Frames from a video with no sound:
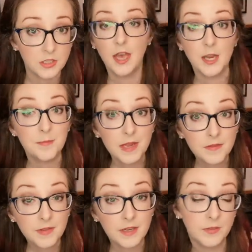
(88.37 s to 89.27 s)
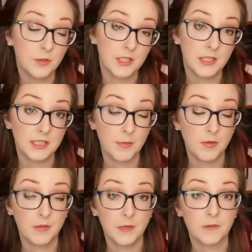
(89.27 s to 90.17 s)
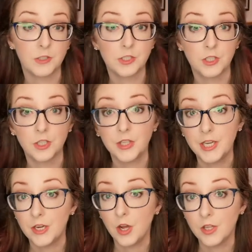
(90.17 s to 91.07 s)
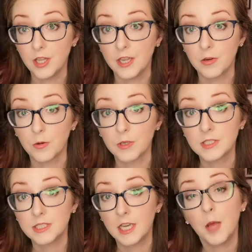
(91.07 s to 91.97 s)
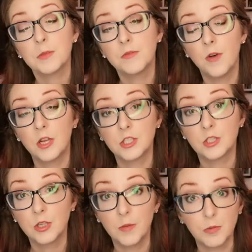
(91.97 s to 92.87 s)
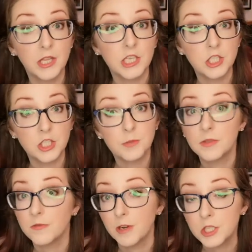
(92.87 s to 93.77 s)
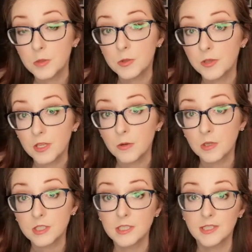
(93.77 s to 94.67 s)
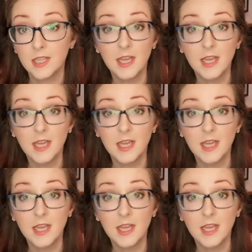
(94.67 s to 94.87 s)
And a benefit of using this type of literature circle in an online course is it helps foster relationships and friendships within courses.